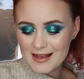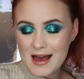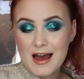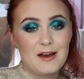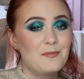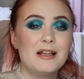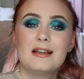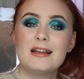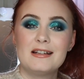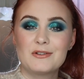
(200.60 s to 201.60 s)
yeah, I've
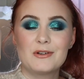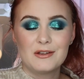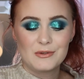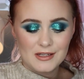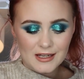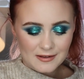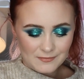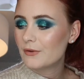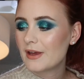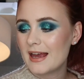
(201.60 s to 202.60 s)
been enjoying using
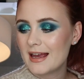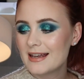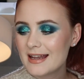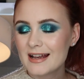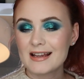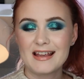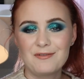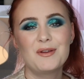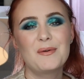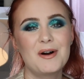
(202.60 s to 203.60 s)
it. Okay, and then
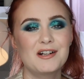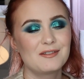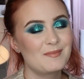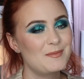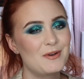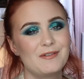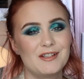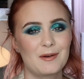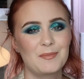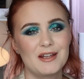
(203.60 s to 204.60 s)
if you watched my
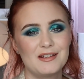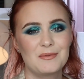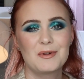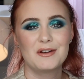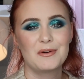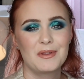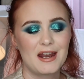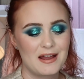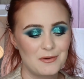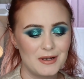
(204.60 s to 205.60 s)
previous update, you will know
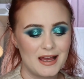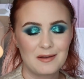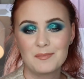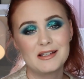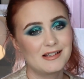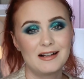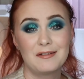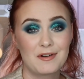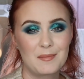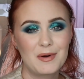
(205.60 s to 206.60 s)
that I only had
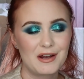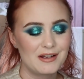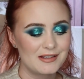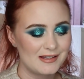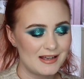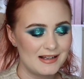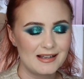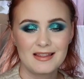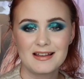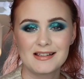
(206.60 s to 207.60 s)
basically fun products
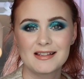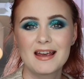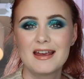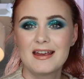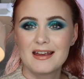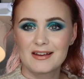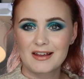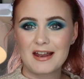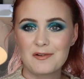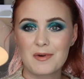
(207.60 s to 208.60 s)
in this
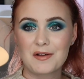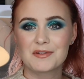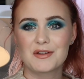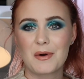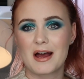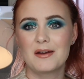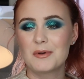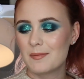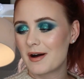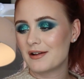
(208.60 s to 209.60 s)
kind of month, so I
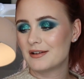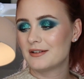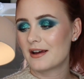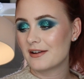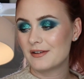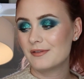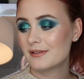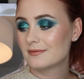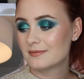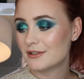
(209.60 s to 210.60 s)
only bought a ton
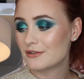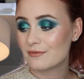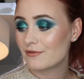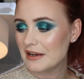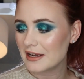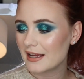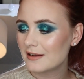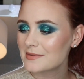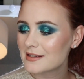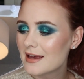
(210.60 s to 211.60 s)
of just fun
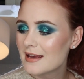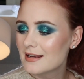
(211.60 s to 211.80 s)
items.